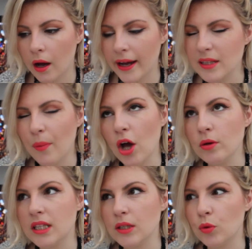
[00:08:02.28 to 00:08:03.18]
I
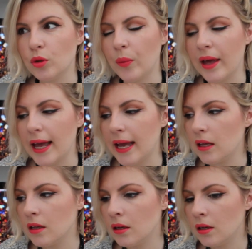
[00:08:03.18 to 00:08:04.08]
suppose this would
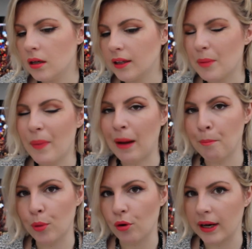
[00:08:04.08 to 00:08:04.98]
be like
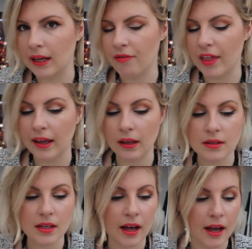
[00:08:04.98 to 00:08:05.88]
pampering and
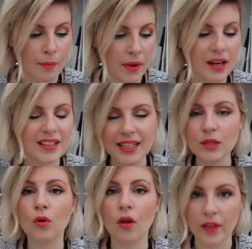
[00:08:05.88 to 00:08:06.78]
things, and
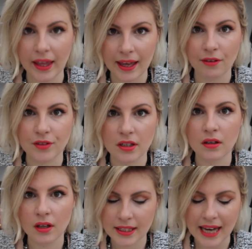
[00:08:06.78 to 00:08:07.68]
since we're on the gift
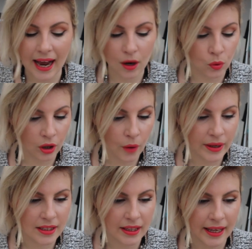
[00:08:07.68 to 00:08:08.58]
tack, we'll go
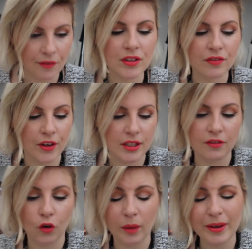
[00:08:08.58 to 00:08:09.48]
into the gifts first
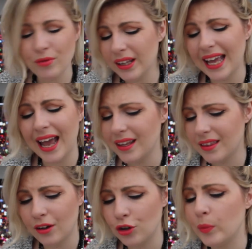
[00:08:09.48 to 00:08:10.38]
of all. I mean, really
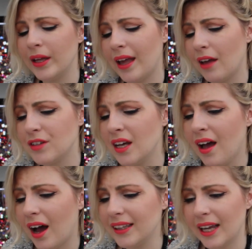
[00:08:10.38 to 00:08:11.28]
anything could be a gift.
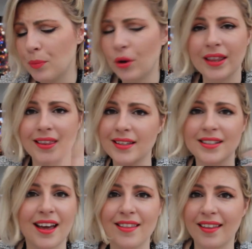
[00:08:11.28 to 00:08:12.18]
I like putting things
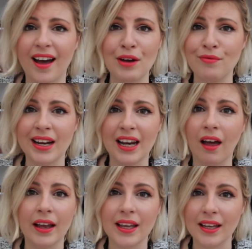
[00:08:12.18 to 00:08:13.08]
together that I really
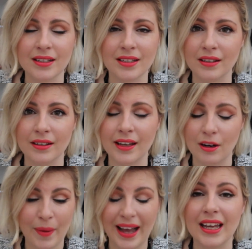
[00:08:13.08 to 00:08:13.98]
like into kind
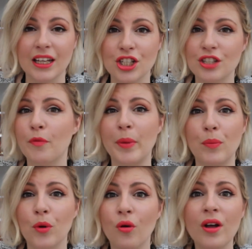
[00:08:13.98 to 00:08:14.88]
of packages to
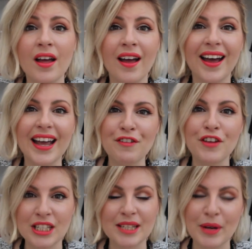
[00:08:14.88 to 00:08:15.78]
people. If
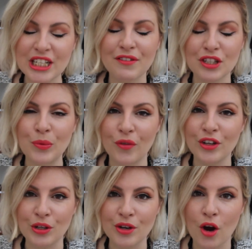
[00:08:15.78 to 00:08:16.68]
it's, especially for someone
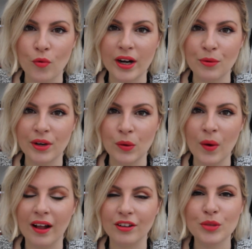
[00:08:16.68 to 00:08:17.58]
that you know really, really
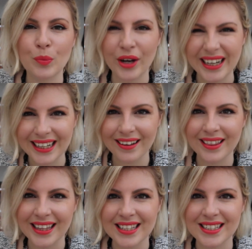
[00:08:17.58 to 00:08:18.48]
well, just putting little
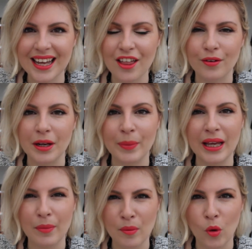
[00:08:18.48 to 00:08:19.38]
things together and it
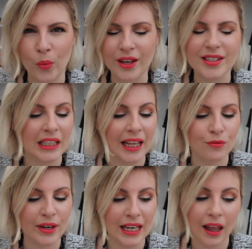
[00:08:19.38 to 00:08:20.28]
being a bit more personal, I
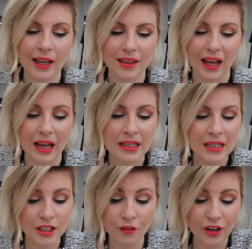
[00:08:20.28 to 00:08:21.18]
really like that.
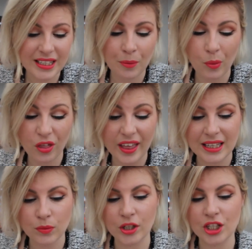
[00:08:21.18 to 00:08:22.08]
So for example
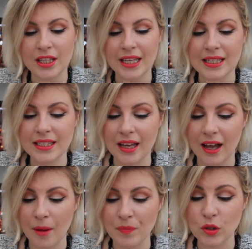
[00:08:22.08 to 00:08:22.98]
this, which is these
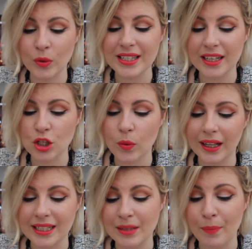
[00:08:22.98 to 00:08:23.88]
Sweet
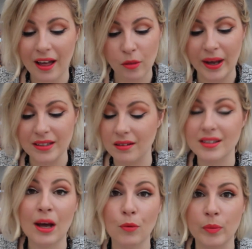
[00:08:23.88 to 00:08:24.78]
Sensuality bath petals,
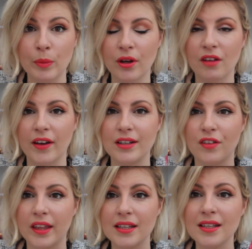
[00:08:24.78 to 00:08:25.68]
that would be perfect
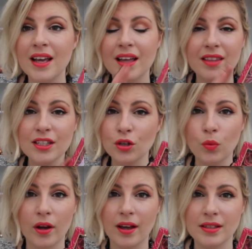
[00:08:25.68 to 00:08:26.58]
for this. This could
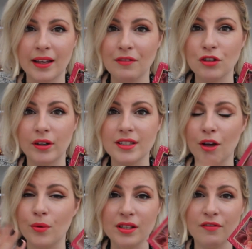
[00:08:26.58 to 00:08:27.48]
work as a gift on its
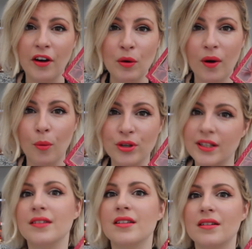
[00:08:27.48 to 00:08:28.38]
own. It's very well
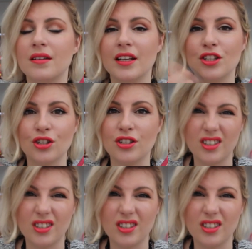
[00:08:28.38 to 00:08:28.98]
presented and it's